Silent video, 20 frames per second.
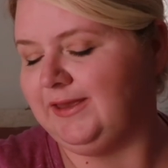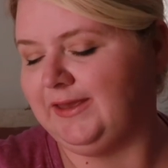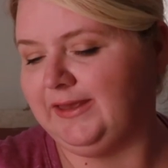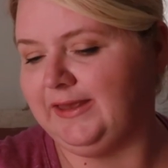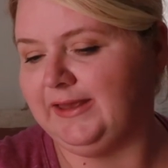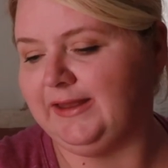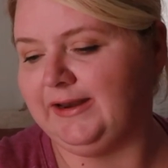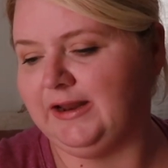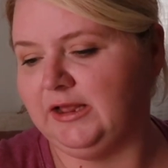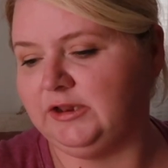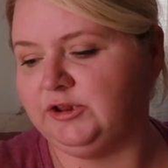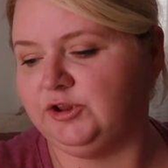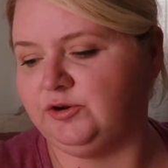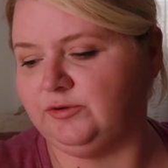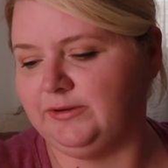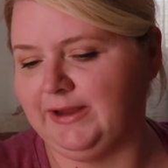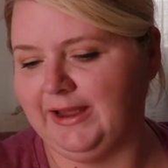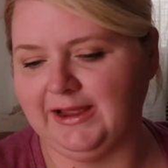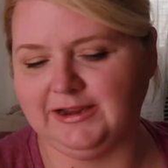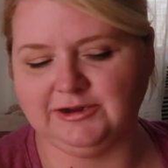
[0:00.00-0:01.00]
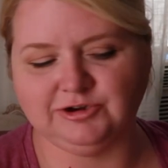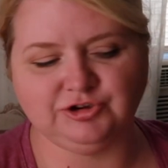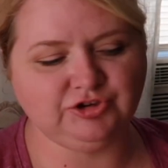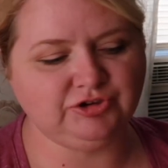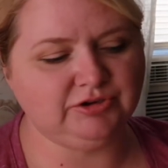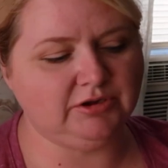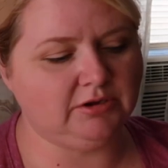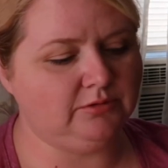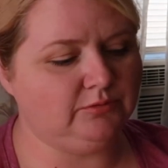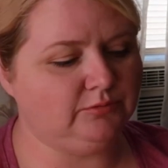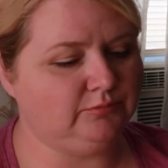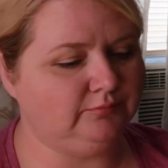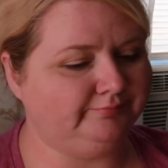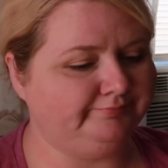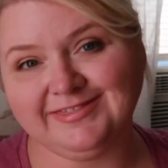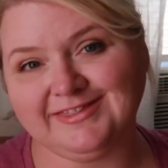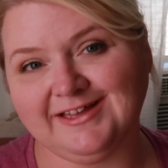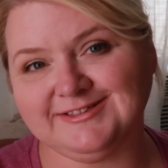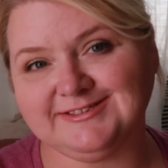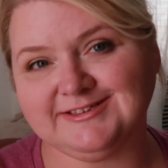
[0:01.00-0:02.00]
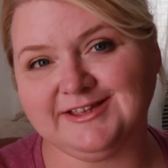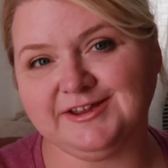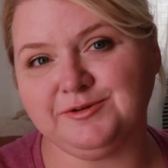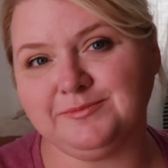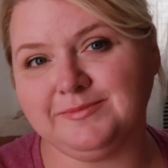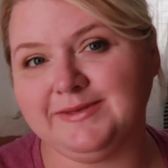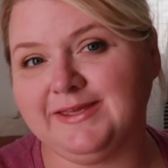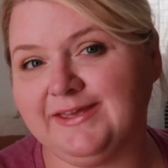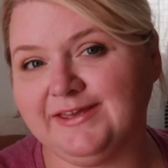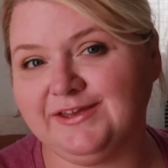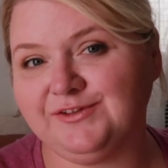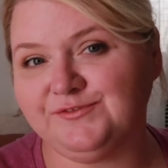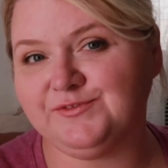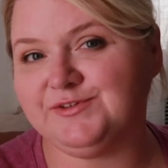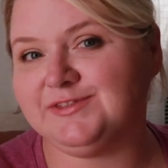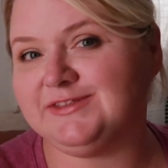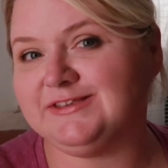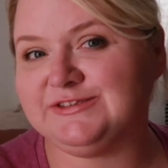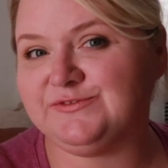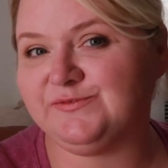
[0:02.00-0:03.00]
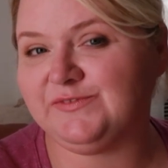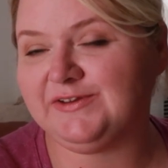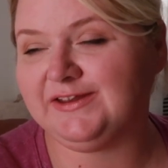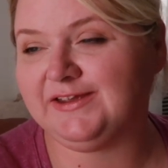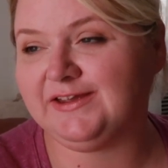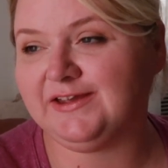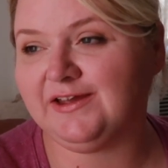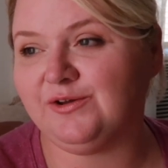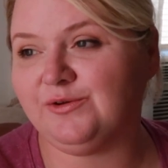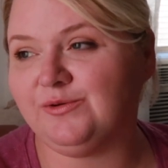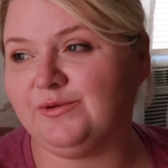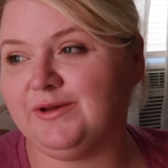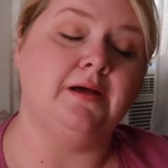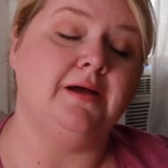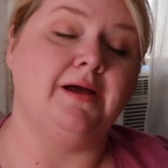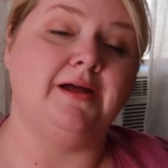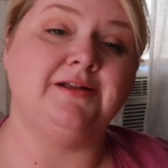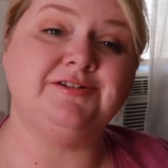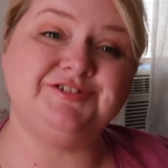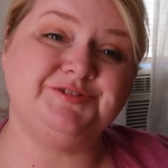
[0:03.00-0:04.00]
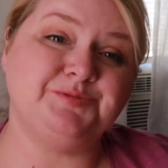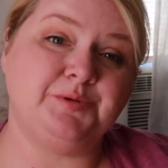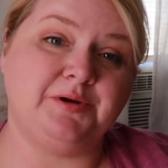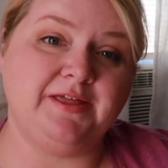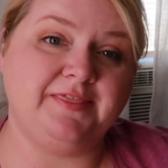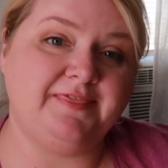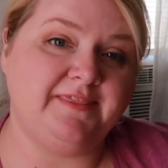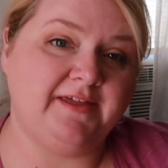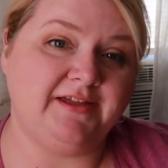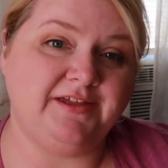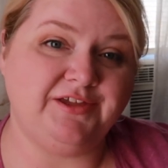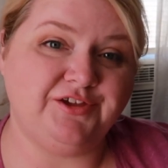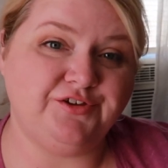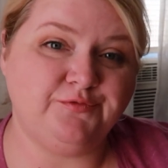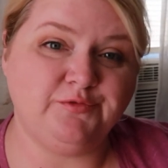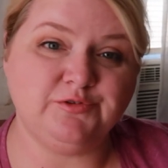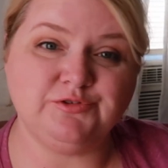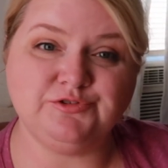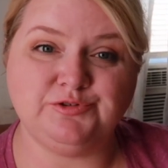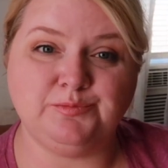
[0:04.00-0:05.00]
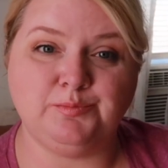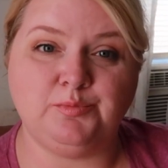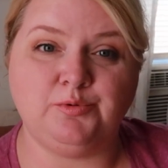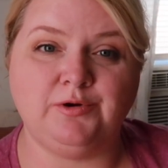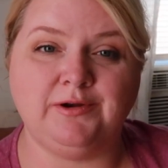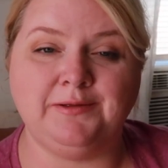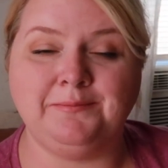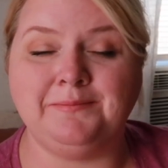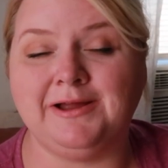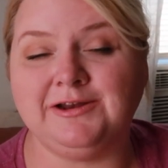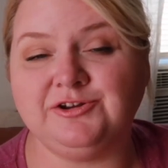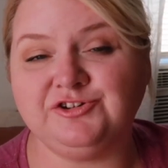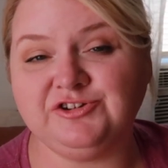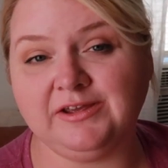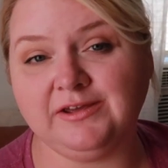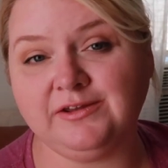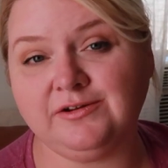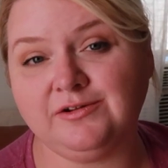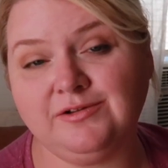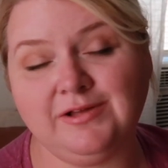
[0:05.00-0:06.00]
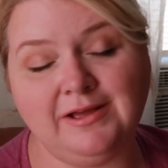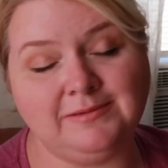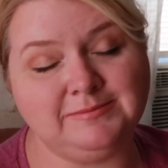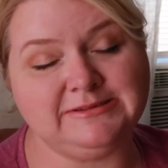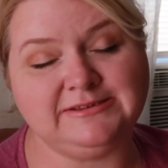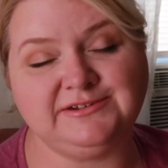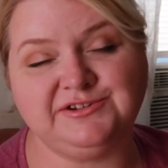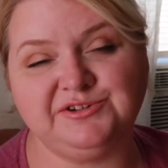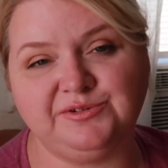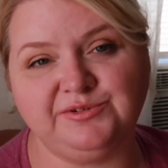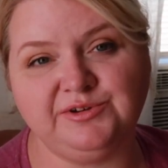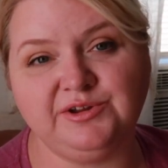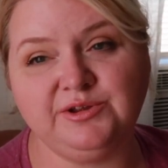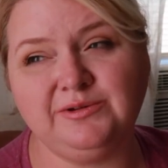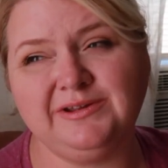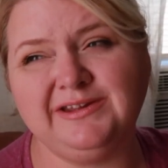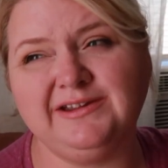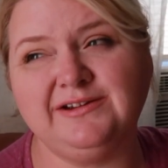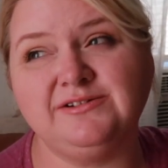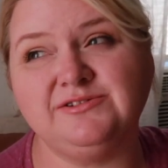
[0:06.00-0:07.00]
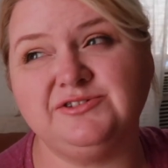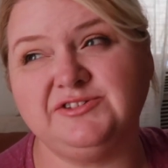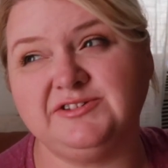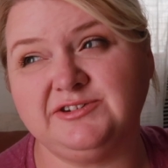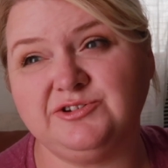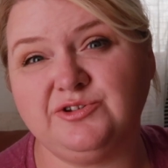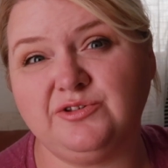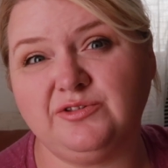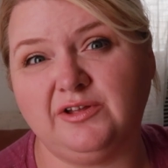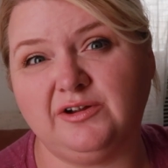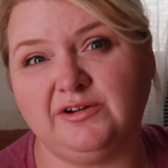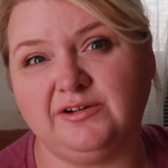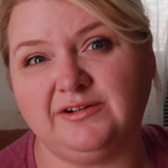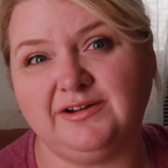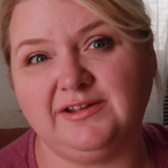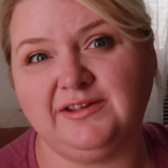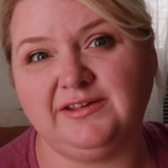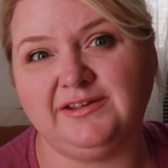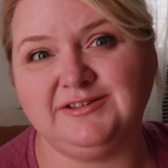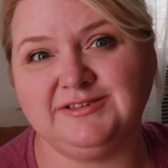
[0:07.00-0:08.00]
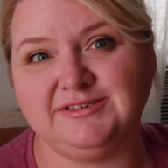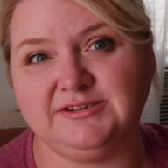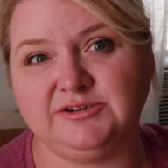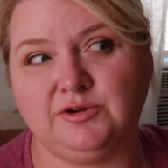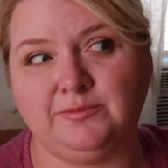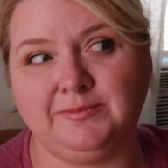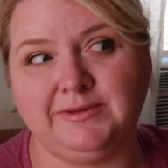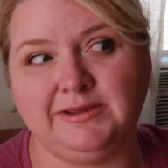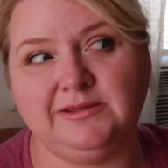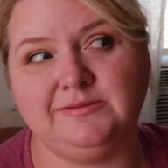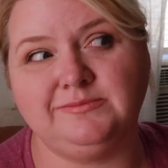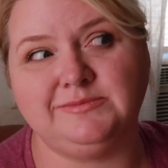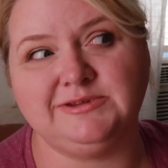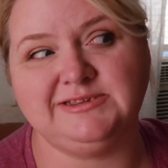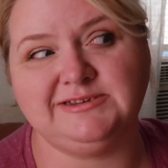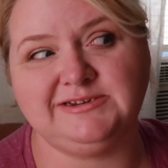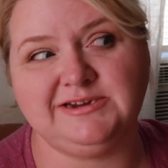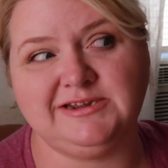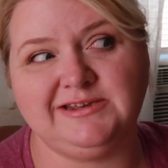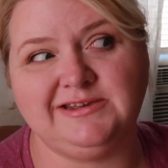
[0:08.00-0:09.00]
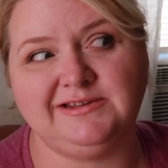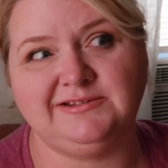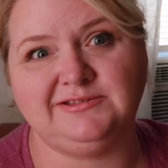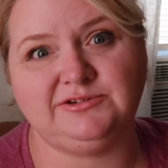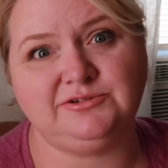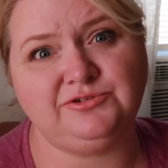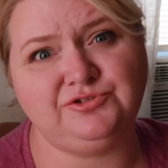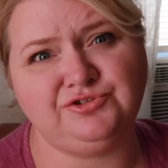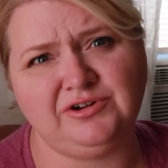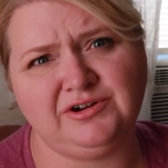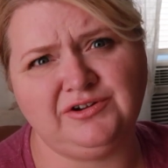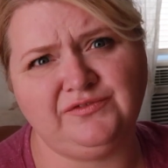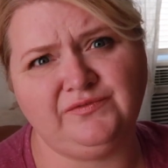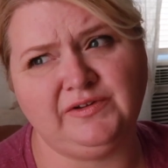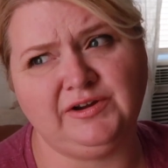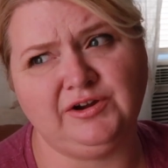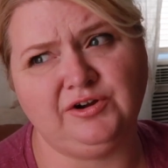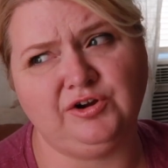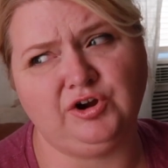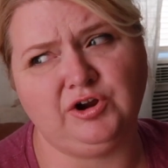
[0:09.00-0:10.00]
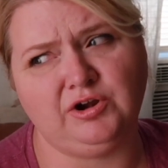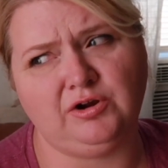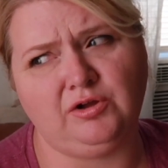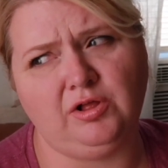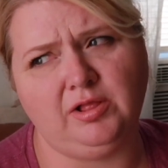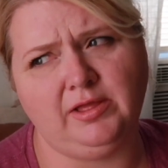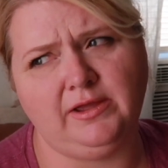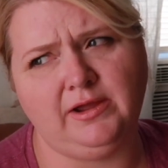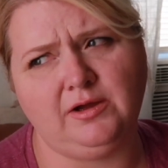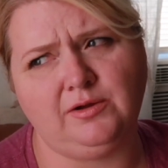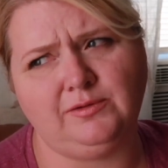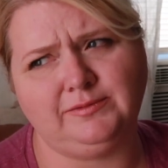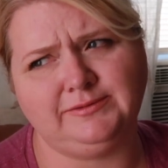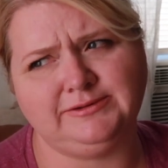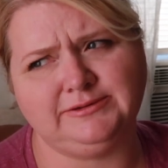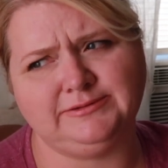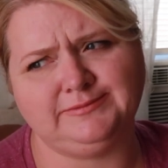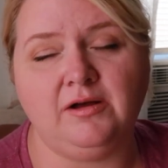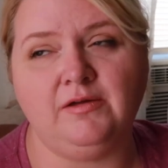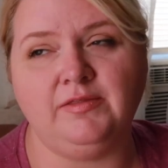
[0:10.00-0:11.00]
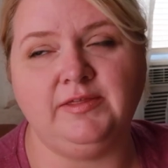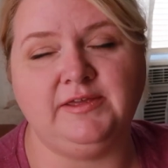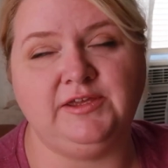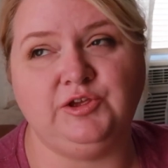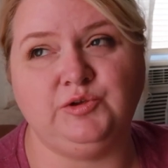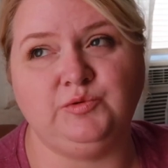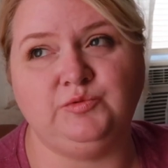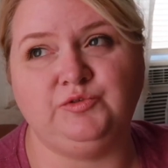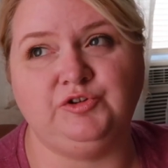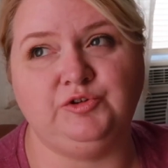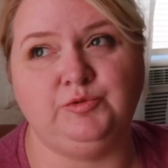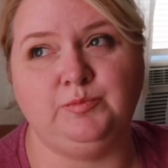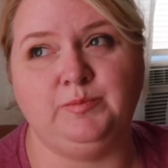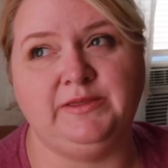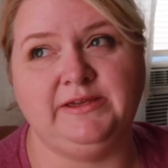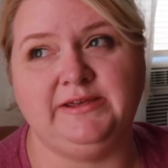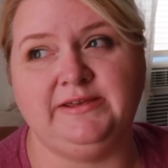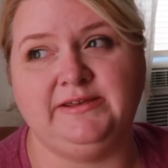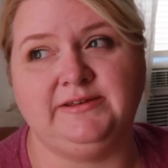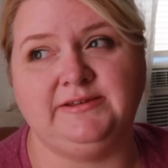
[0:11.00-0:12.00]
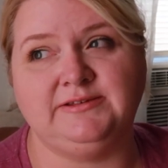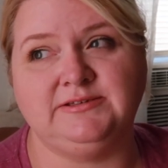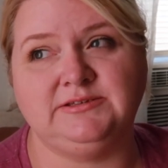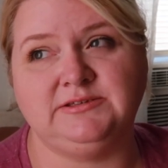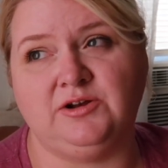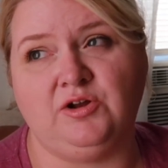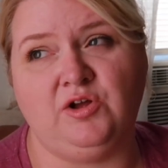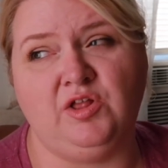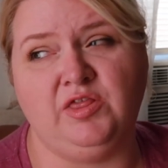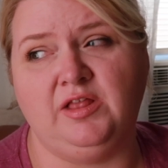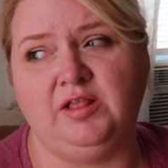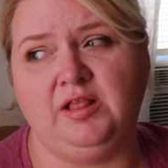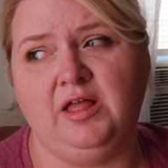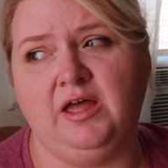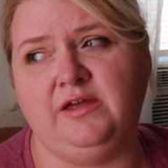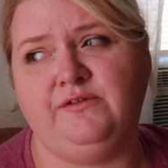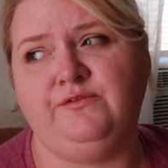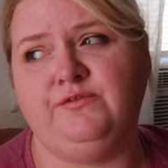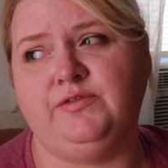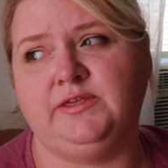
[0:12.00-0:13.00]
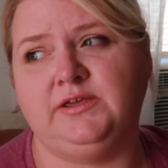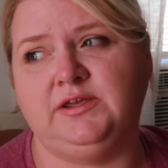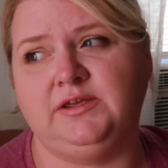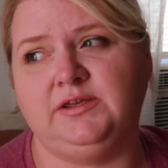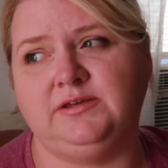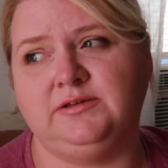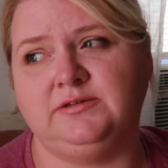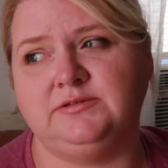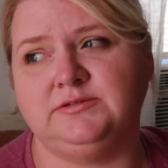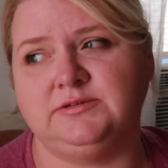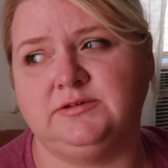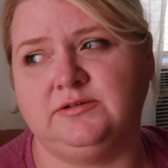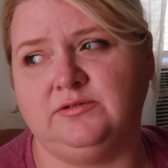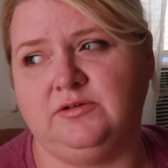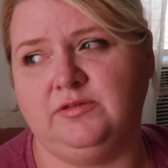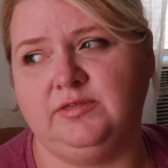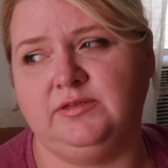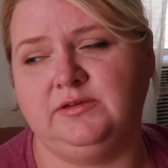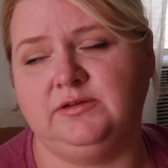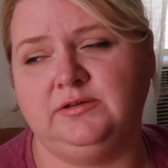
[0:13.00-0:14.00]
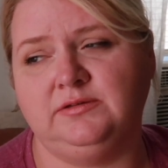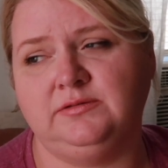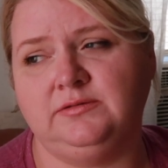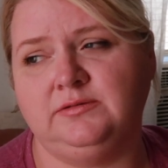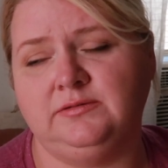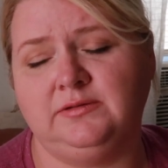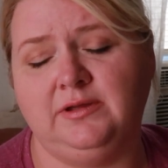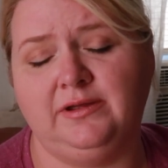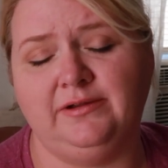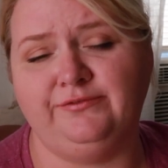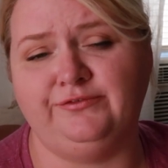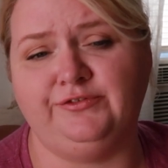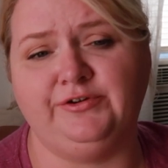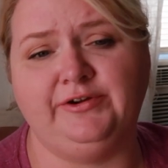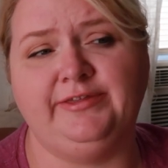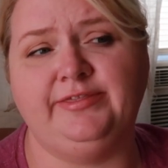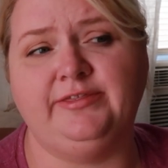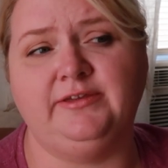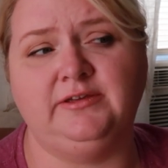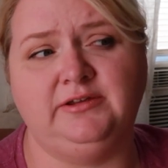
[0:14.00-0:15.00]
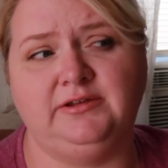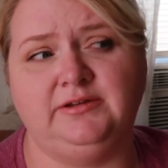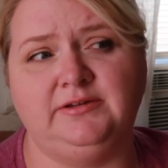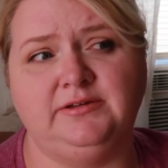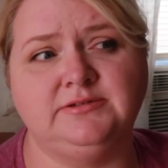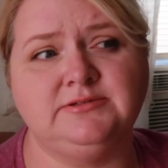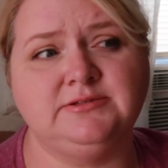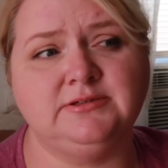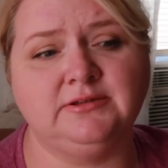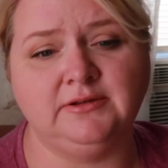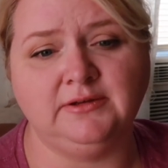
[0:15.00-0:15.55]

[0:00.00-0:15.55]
and a little cash so that's gonna be it for this video i just want to thank you for supporting my channel i'm still new here still learning still making mistakes still trying to figure it all out all the youtube things and all the life things and all the everything.